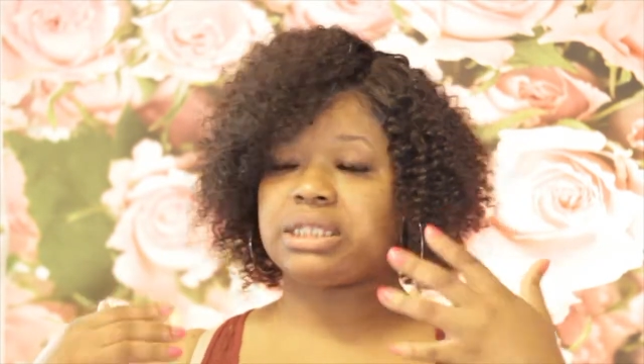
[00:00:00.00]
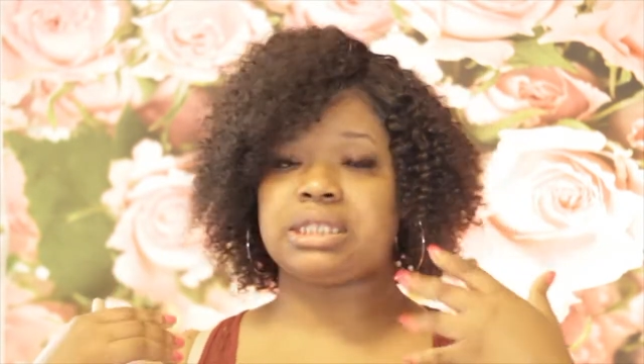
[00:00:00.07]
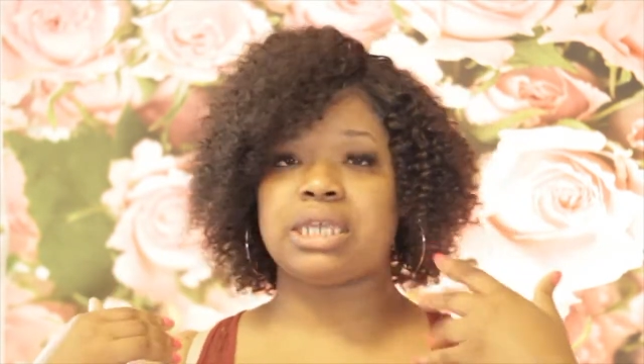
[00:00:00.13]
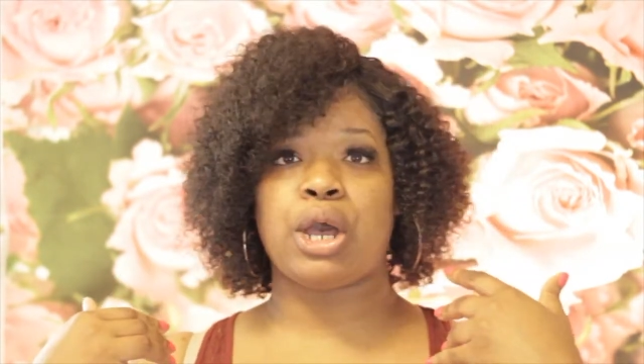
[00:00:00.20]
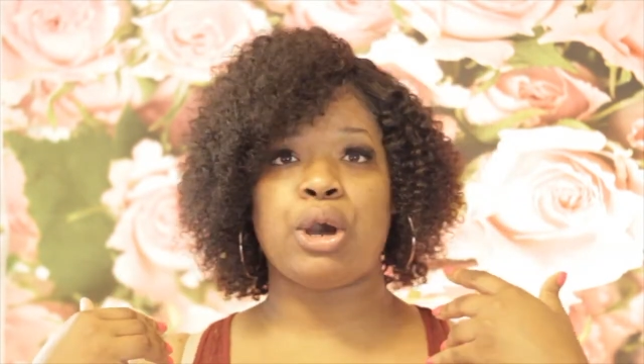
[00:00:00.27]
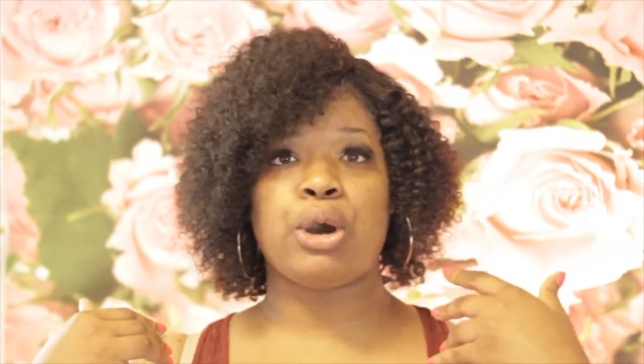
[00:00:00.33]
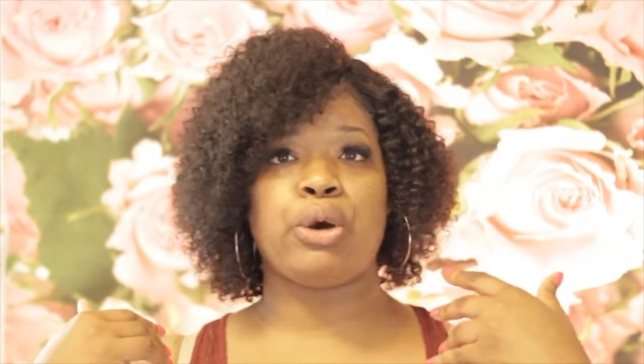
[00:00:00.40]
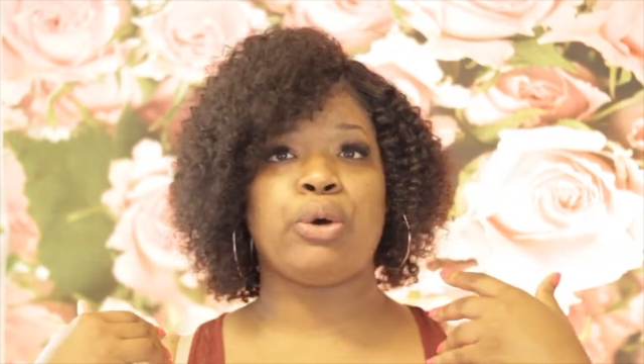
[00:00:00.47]

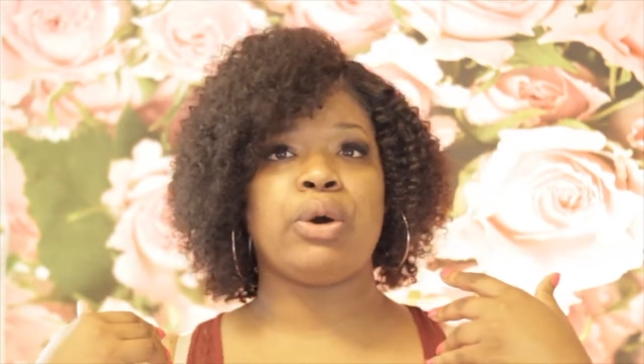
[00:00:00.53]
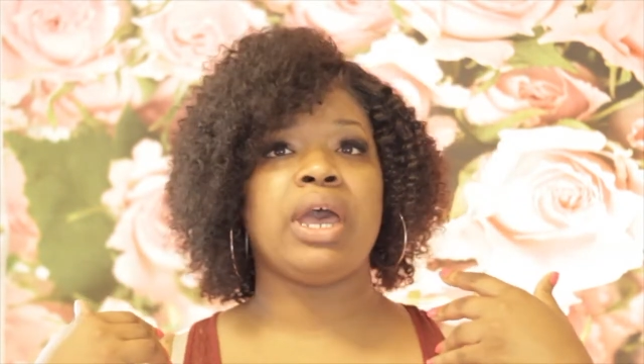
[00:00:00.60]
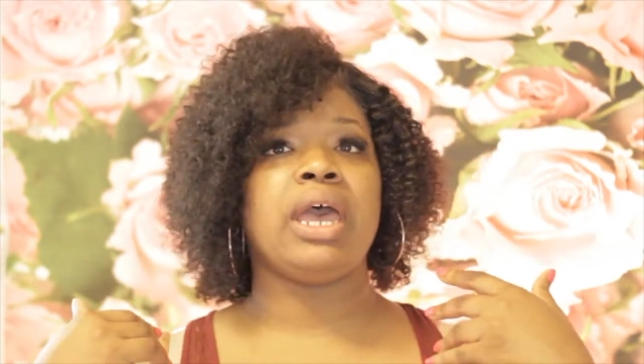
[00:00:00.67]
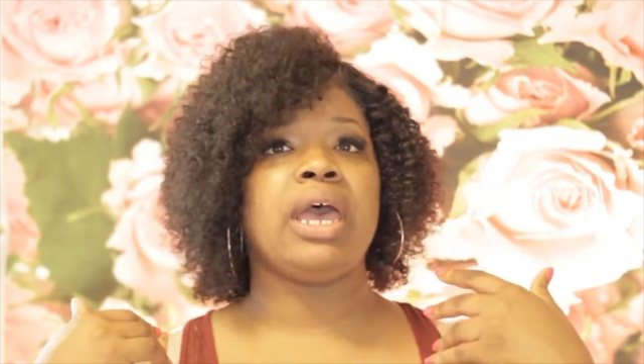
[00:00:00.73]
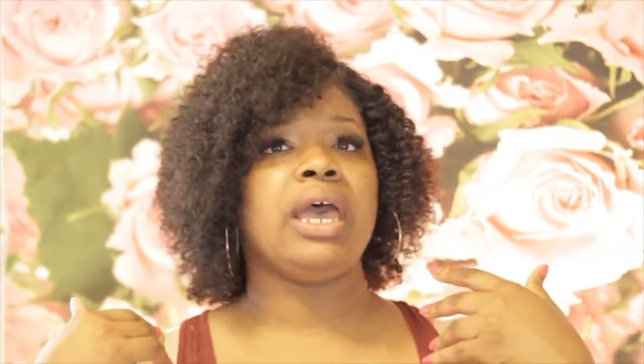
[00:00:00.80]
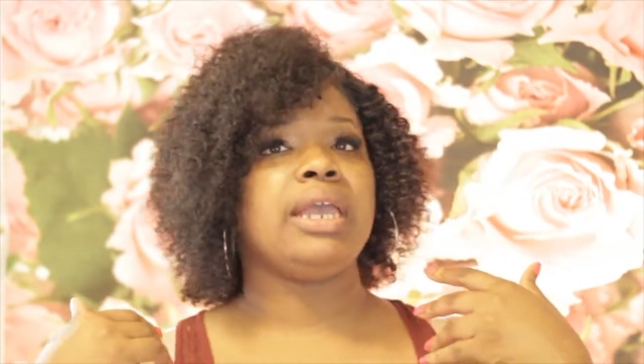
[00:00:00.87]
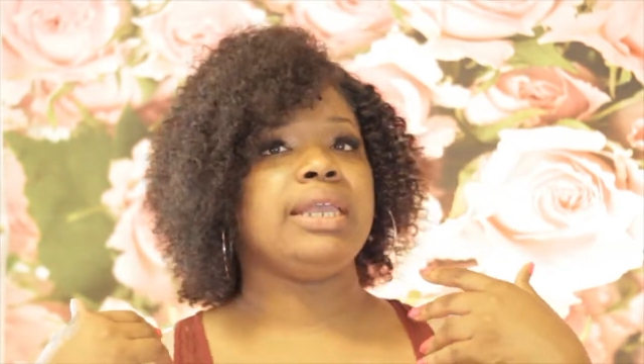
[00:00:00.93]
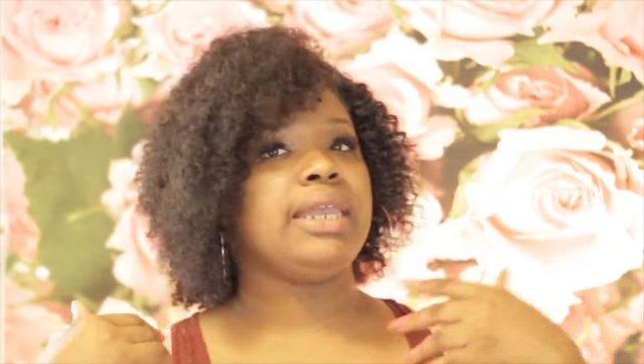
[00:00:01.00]
So
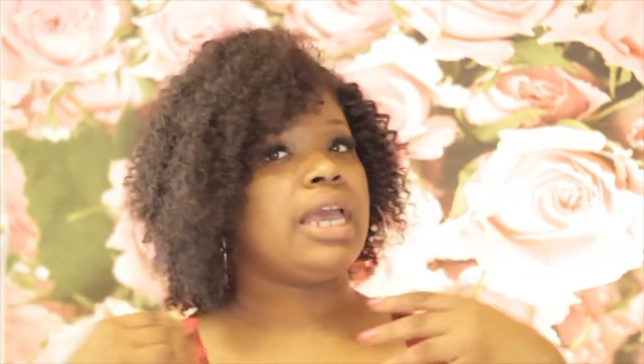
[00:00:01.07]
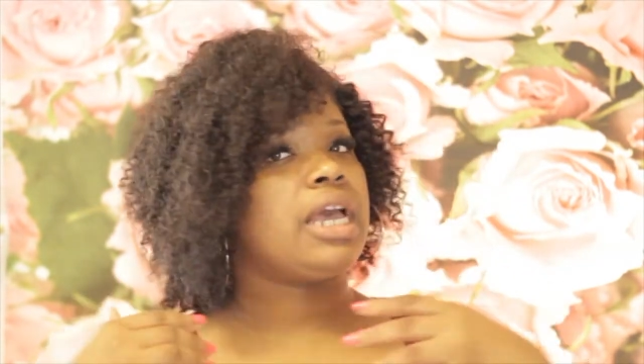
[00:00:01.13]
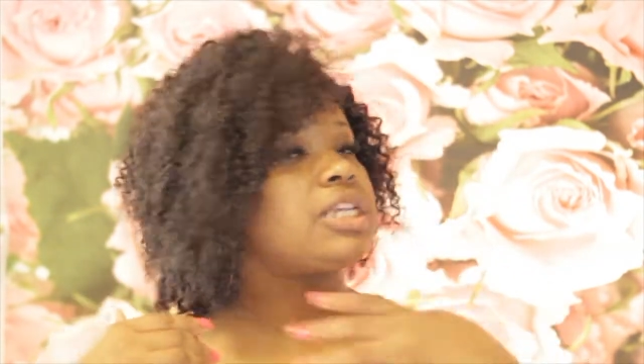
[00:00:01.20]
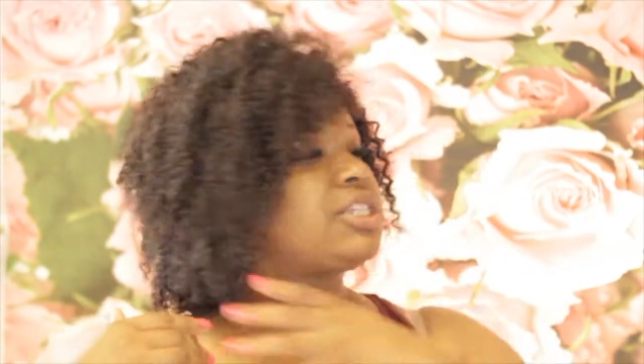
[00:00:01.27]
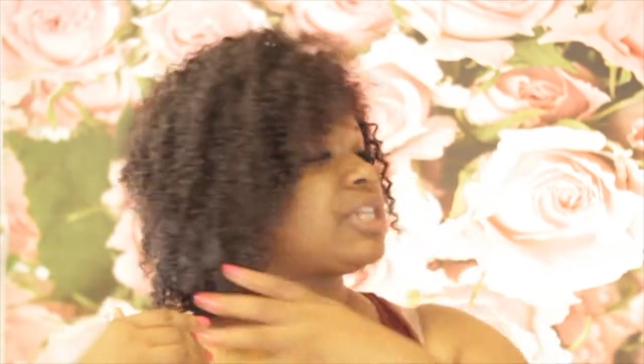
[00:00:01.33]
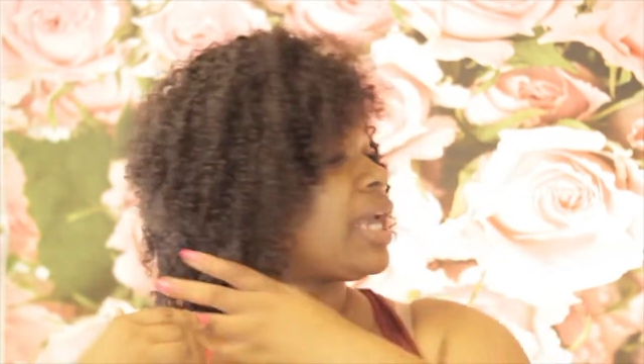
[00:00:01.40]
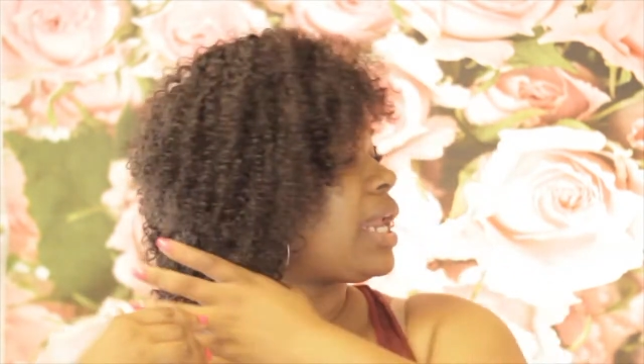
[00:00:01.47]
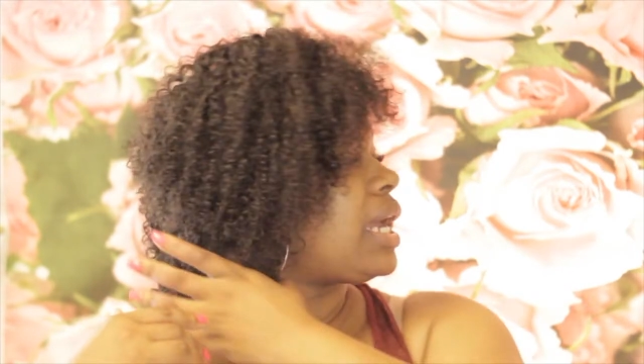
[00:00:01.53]
yeah,
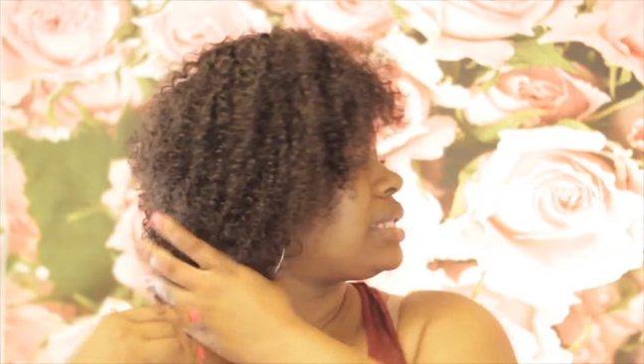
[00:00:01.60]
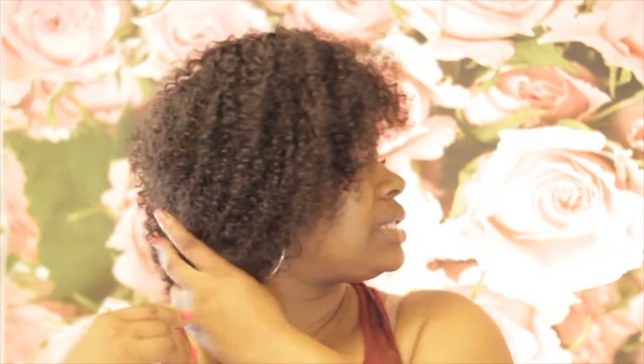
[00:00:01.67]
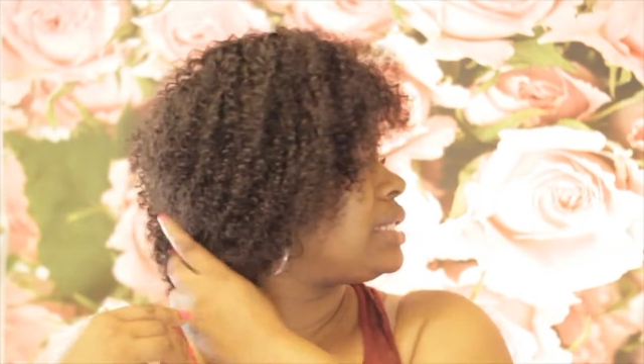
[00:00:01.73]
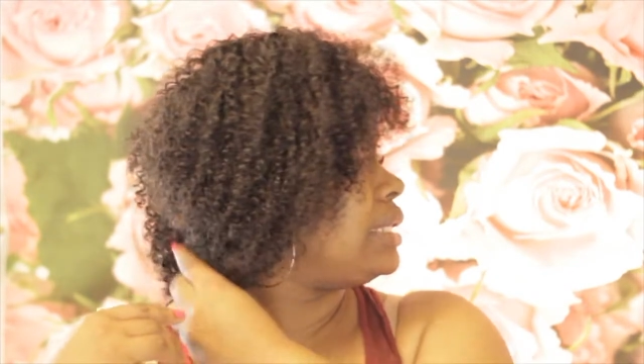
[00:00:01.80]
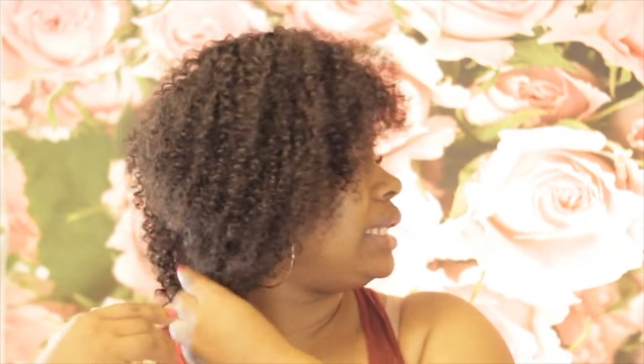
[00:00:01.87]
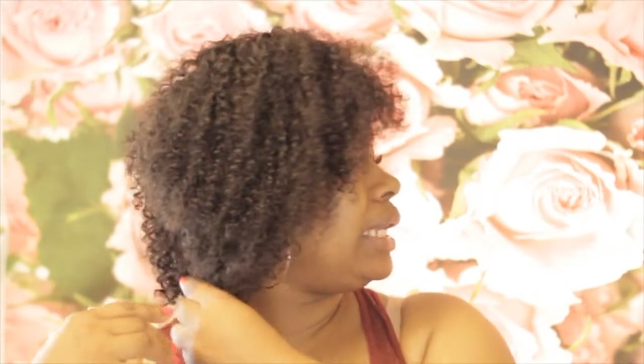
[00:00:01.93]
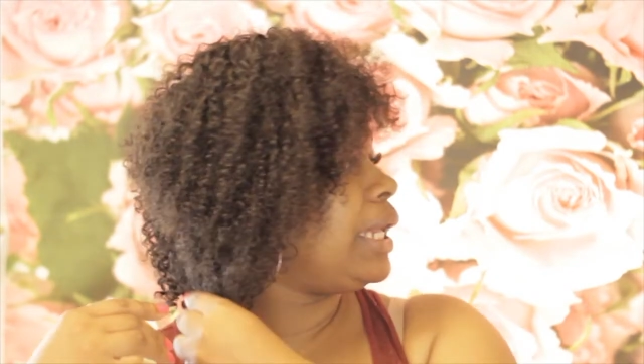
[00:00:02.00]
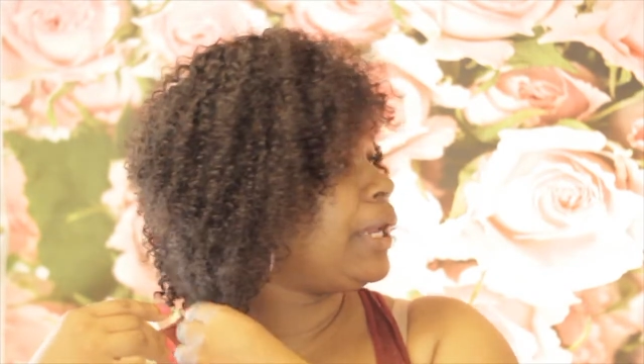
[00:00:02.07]
shout out
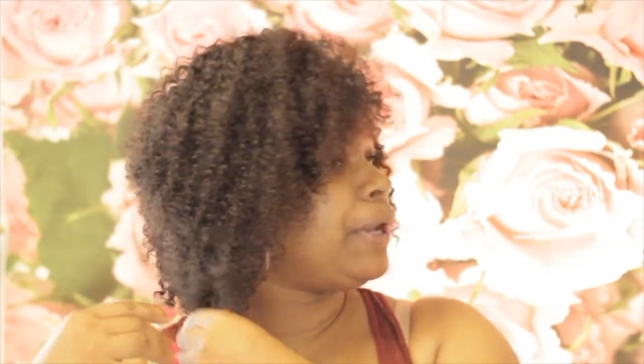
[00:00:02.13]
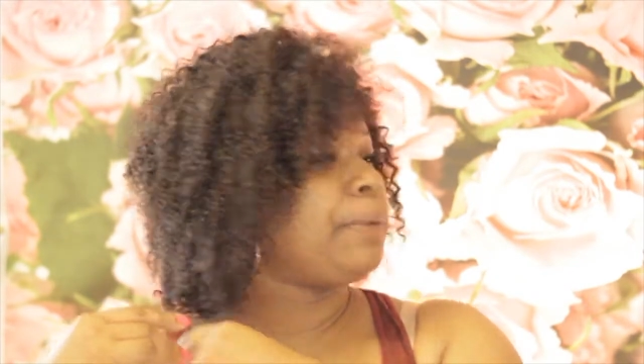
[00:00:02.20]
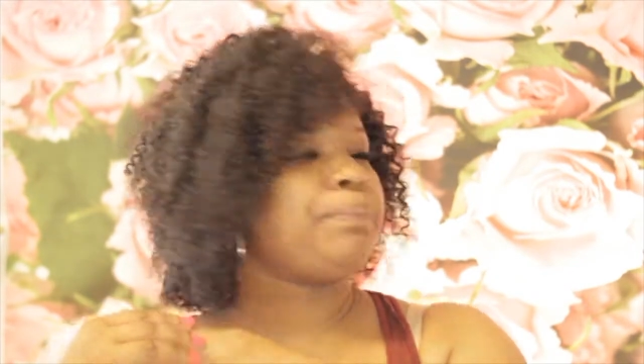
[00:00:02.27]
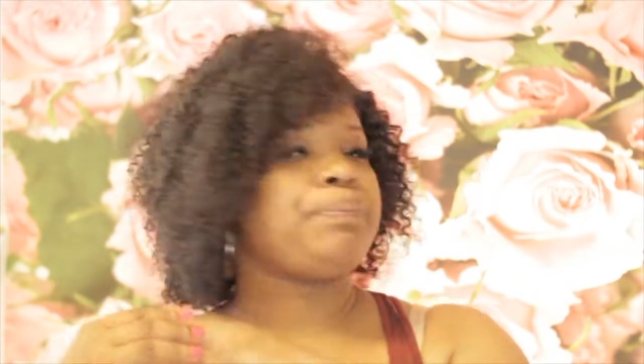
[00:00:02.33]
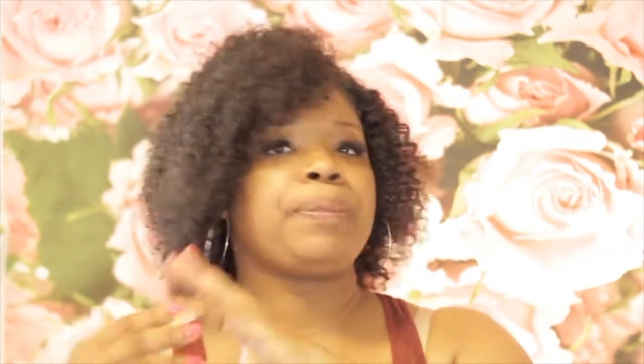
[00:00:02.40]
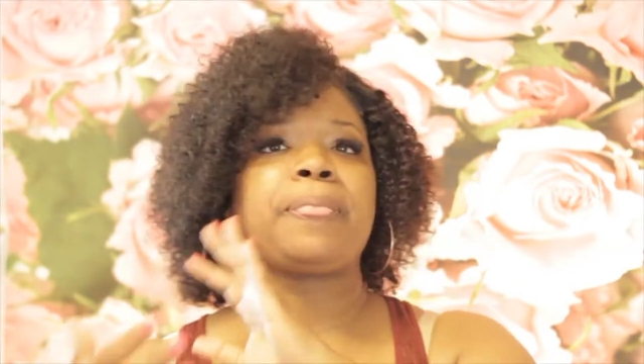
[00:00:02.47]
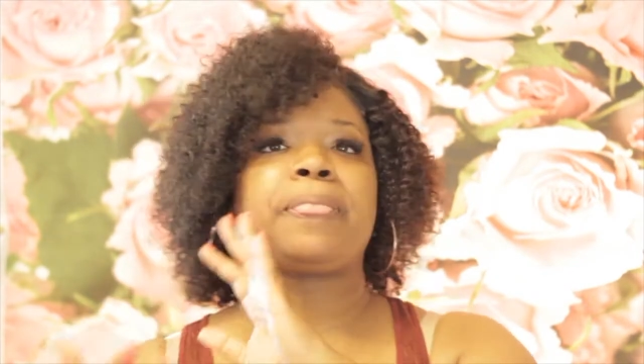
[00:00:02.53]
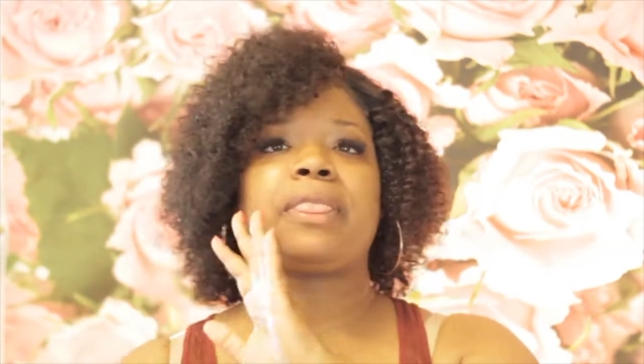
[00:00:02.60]
to them.